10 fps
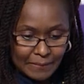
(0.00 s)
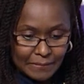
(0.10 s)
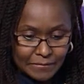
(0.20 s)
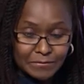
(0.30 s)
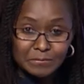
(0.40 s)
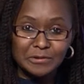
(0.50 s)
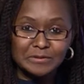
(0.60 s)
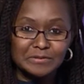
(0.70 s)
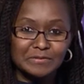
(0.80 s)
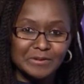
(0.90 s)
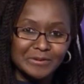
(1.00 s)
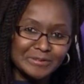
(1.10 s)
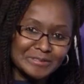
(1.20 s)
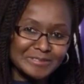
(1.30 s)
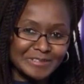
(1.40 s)
So most of the
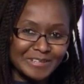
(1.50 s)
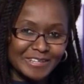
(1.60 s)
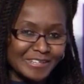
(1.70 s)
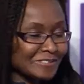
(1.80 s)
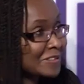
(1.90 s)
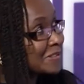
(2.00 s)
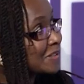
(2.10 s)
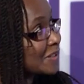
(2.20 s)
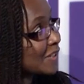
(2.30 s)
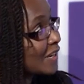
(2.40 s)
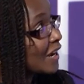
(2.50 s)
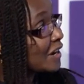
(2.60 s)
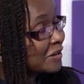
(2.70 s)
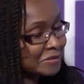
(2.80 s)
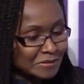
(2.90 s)
courses, again, as I said,
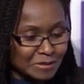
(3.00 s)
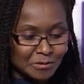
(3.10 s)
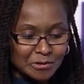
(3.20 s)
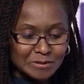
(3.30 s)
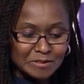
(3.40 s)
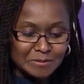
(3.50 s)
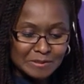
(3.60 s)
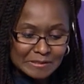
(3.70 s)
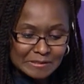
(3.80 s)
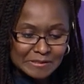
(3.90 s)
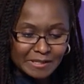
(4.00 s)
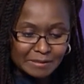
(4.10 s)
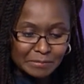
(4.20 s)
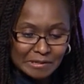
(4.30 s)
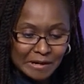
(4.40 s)
are same courses we teach
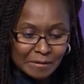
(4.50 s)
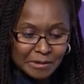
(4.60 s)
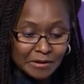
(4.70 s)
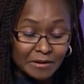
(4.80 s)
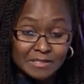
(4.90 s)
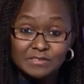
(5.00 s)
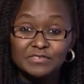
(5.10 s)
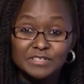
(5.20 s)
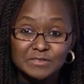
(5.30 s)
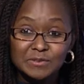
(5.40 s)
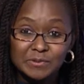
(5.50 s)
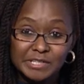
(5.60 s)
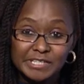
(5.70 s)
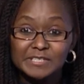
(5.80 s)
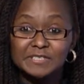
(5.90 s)
at Montgomery College, first two
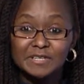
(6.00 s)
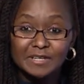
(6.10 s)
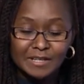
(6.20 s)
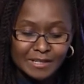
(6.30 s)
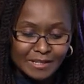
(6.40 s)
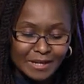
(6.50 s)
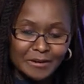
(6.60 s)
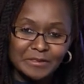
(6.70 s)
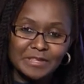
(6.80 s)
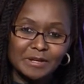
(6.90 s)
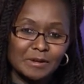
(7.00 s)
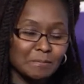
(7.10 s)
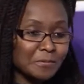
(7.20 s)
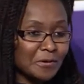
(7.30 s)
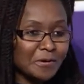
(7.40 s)
years. Now,
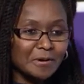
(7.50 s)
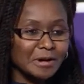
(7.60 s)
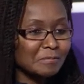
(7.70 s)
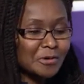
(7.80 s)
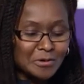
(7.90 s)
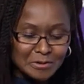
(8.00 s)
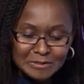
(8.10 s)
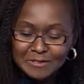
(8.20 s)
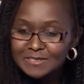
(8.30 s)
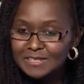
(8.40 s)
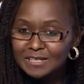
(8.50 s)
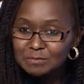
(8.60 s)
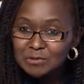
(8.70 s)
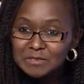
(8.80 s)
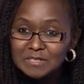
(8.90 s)
the program courses start
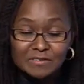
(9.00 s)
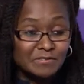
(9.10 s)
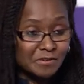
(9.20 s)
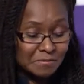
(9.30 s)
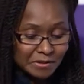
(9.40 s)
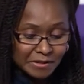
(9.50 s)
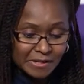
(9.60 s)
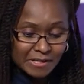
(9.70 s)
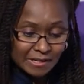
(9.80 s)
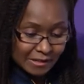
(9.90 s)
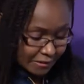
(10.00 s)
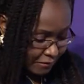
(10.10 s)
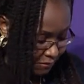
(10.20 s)
mostly from third year.